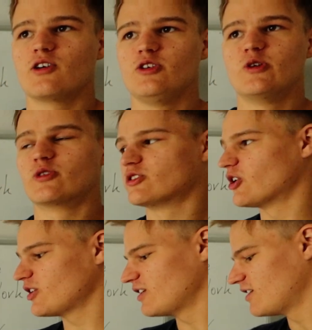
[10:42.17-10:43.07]
you're
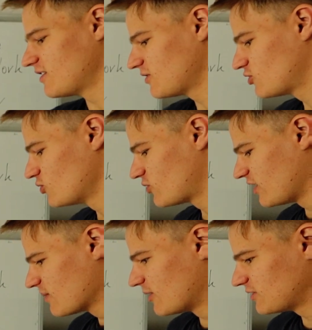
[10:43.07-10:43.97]
not to
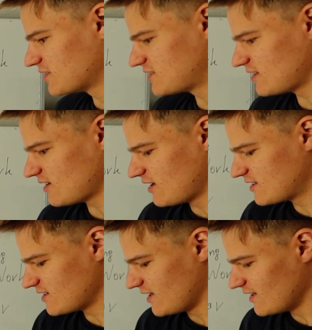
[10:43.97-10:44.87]
think about this
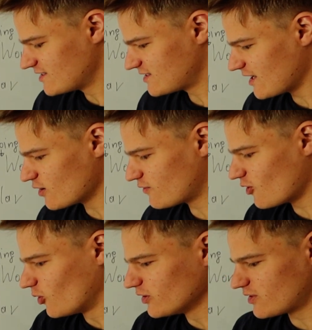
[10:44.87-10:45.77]
instead of
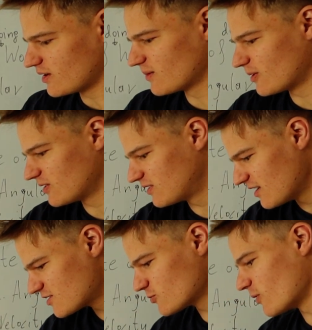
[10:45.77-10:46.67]
only think about it
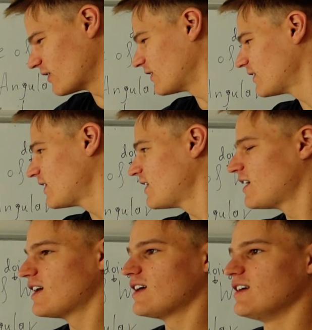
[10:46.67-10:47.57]
this way
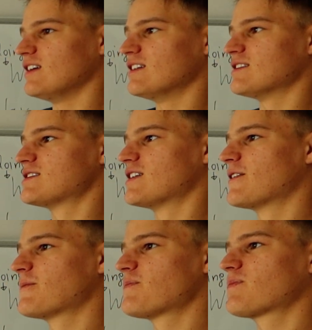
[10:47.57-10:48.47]
is
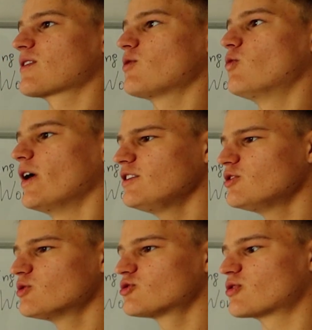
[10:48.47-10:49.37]
when
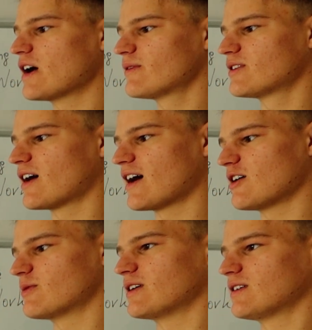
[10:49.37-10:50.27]
you drive on the
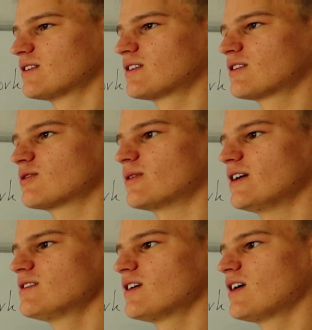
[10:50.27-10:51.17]
highway,
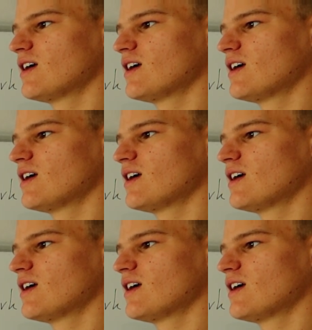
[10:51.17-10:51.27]
right?